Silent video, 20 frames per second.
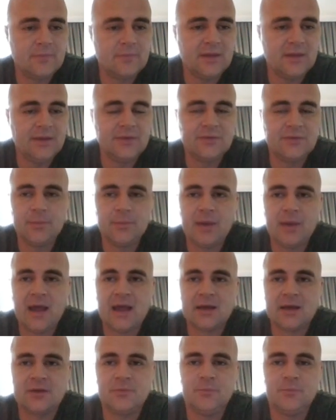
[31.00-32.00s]
is in
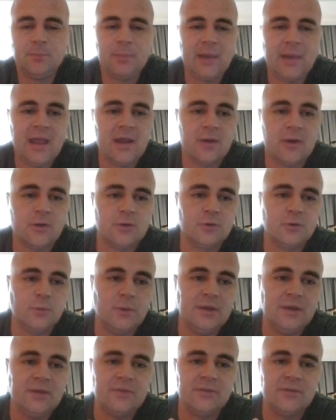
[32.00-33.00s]
fact paired
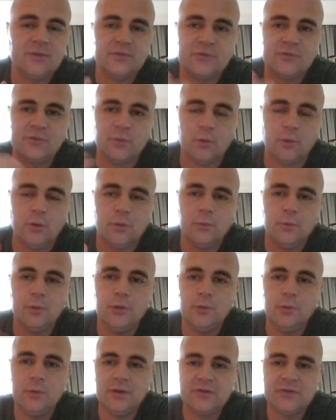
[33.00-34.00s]
with soul
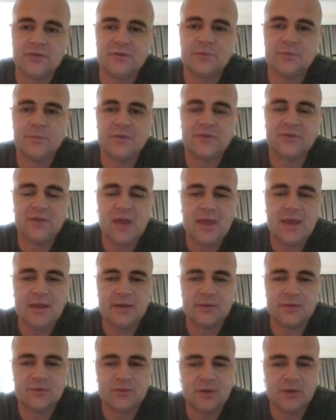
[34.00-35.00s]
wu, which is
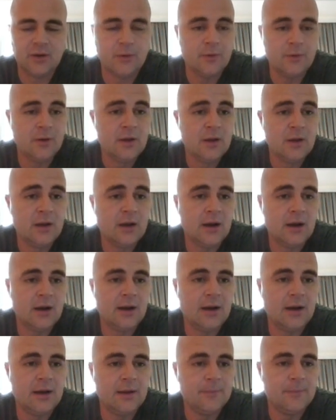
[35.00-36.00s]
mistake. So
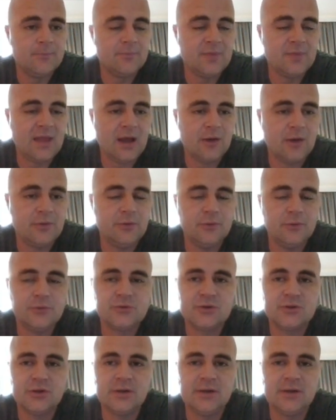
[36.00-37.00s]
now you
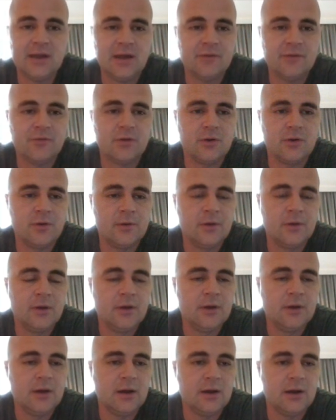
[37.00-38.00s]
should never
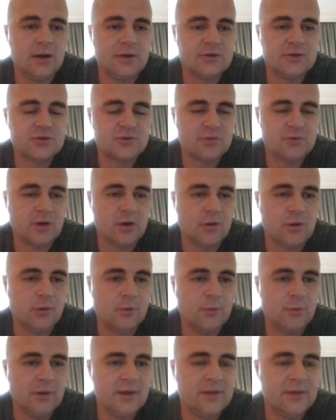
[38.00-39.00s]

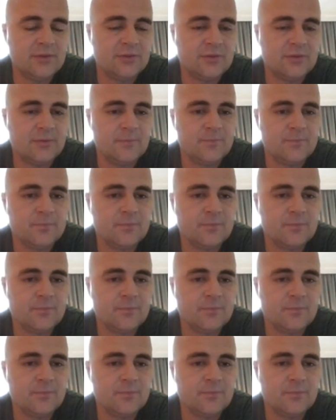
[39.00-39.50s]
struggle with